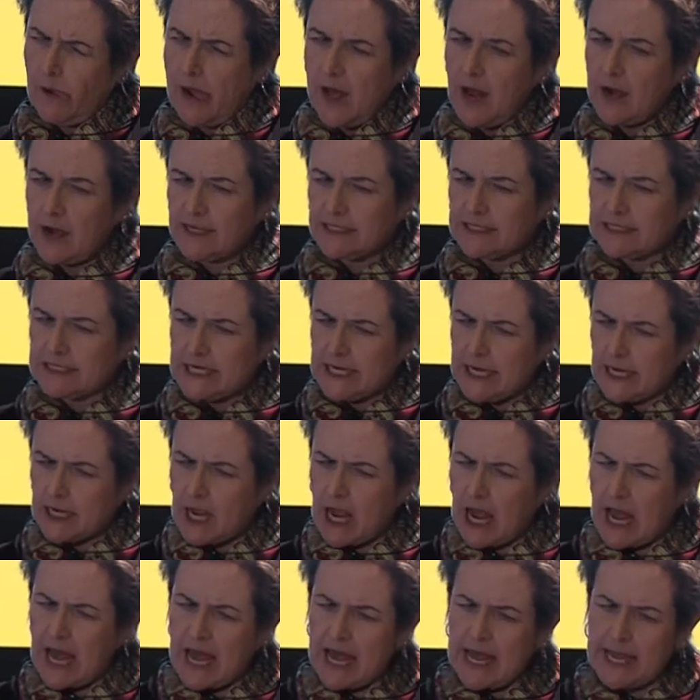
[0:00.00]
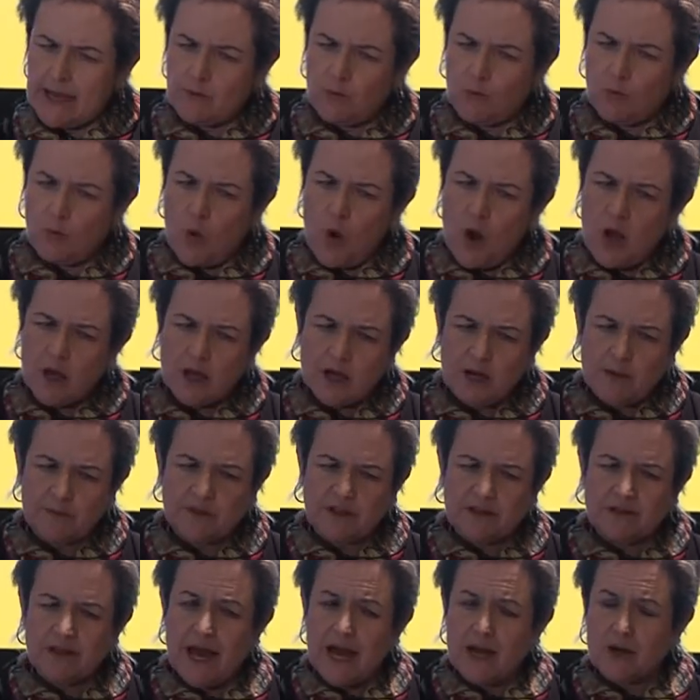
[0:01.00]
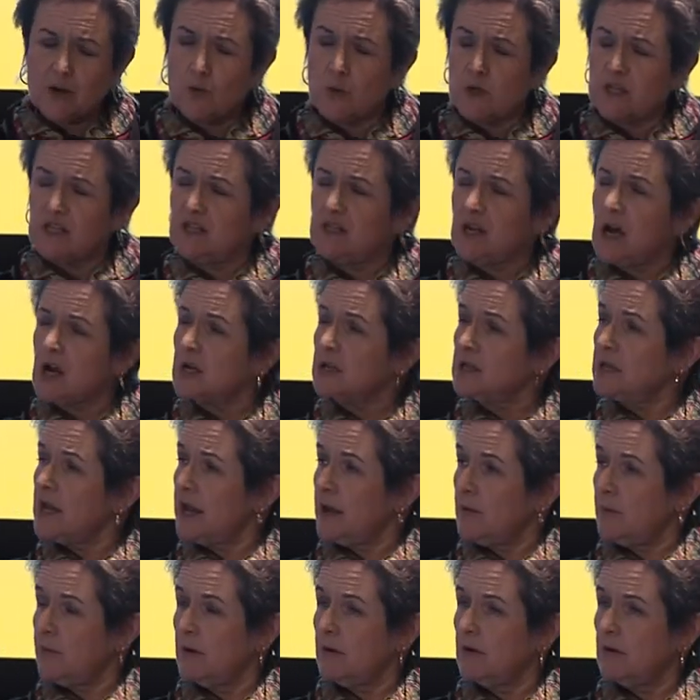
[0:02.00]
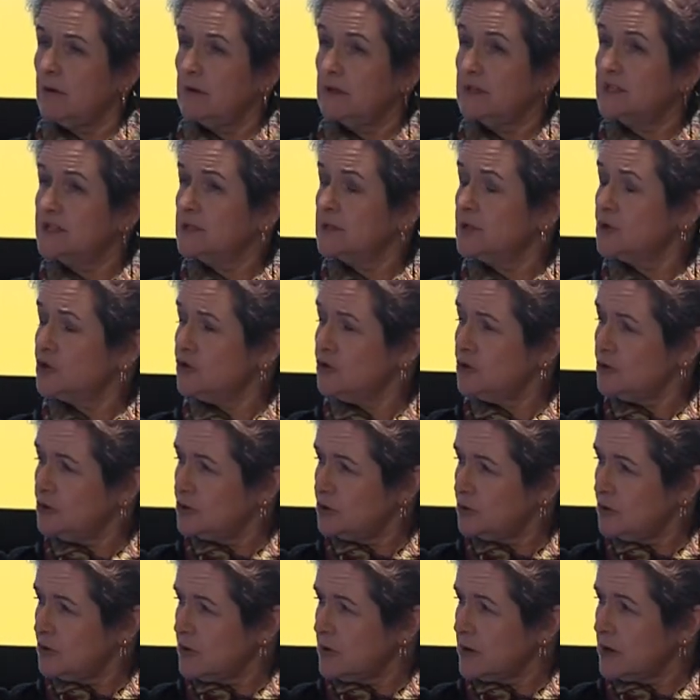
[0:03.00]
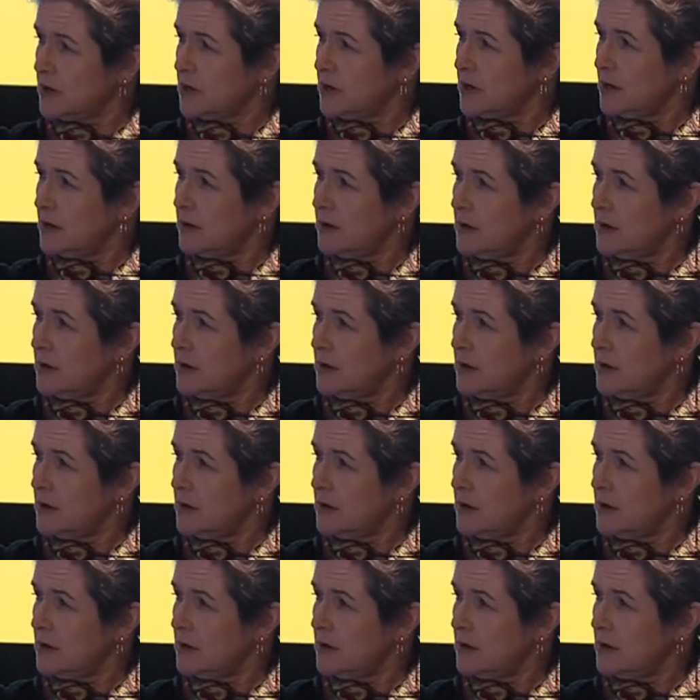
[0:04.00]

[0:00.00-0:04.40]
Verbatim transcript: and I see a guy walking up the ladder with duct tape. This is a true story.